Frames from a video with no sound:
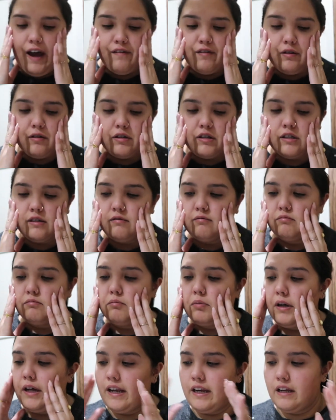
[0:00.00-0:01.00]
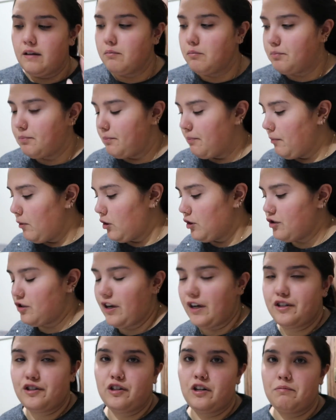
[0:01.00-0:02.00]
haven't put any
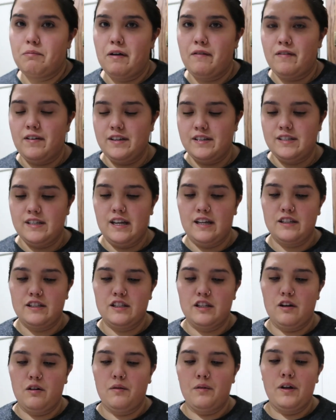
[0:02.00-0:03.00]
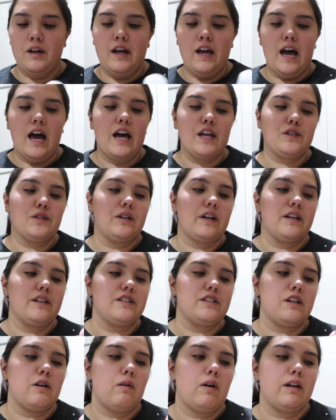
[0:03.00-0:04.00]
moisturizer on my face yet, so as you
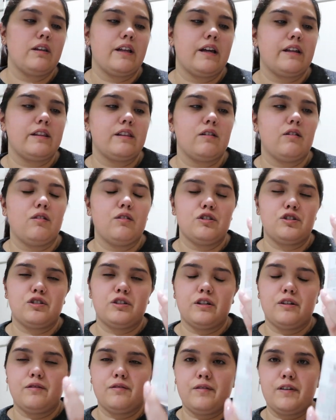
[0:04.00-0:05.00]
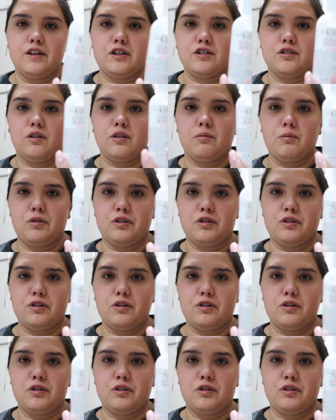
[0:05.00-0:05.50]
guys know, I like the Ultra Facial